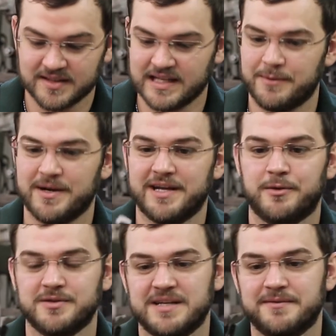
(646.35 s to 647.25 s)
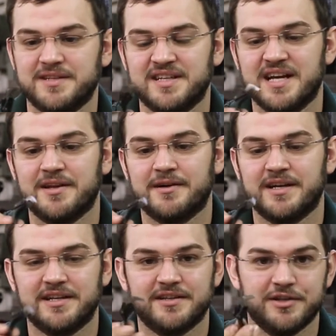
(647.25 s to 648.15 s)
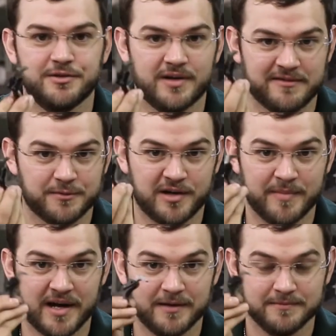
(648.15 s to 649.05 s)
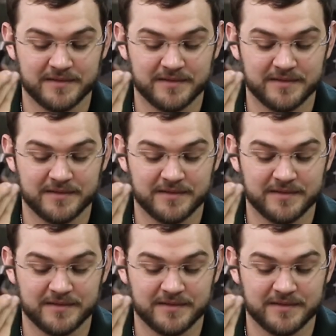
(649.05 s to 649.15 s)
That way it holds everything together and you don't have to worry about